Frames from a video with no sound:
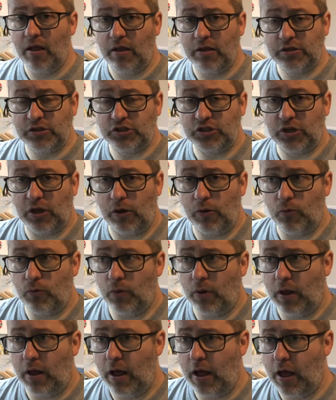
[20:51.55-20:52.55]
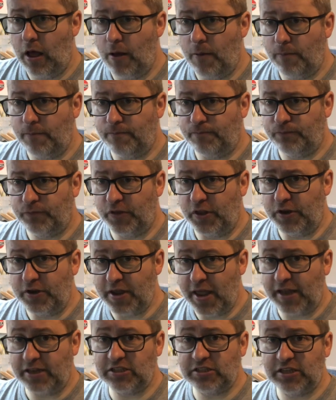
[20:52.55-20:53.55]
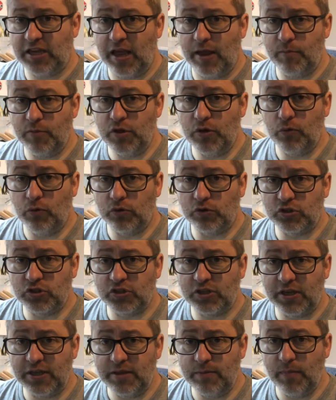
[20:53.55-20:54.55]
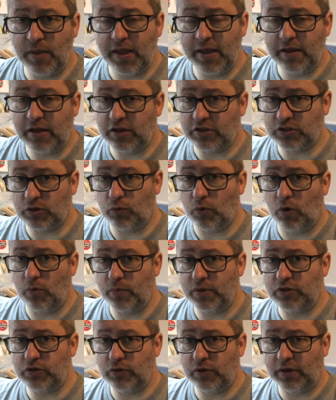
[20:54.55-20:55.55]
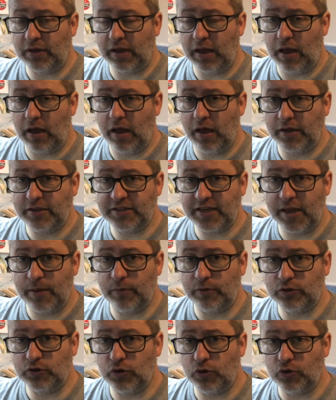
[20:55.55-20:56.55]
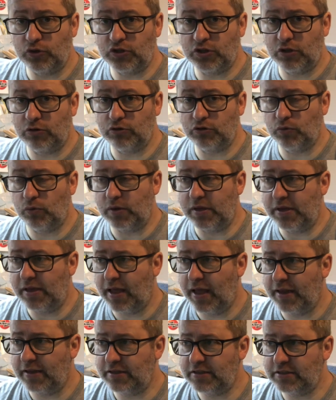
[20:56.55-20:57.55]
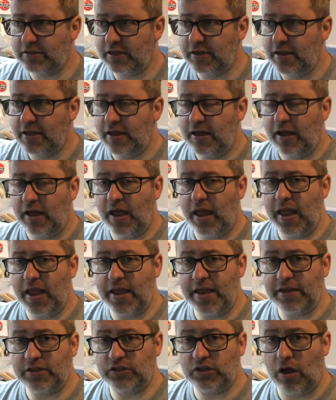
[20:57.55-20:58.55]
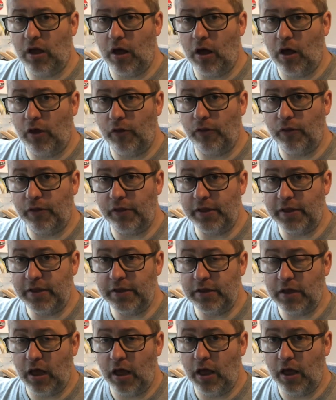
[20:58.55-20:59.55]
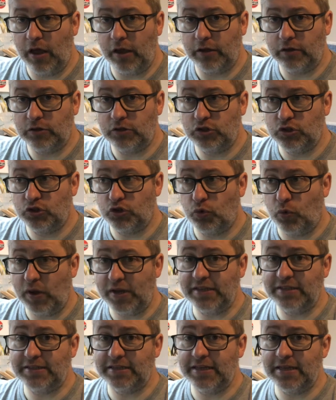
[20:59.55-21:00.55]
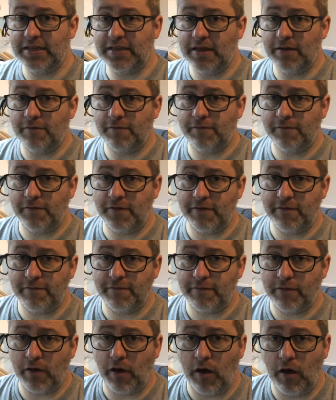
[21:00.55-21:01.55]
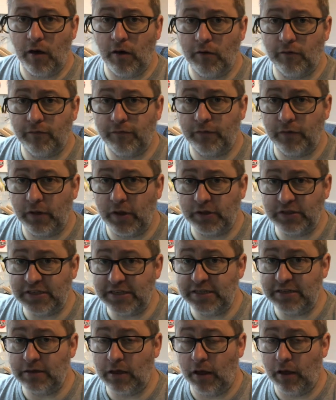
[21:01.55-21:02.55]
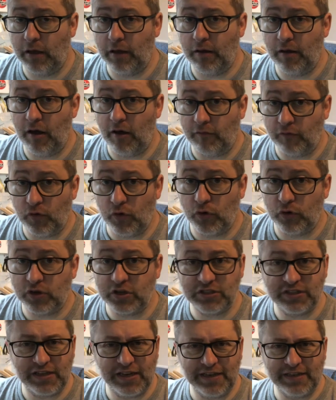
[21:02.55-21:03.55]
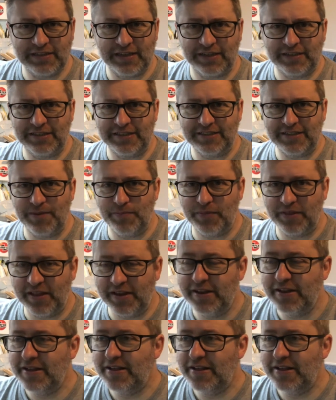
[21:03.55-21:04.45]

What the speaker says: So the next time you will see me, because I won't be doing table talks those weekends, is on the 25th of August, and then said December then,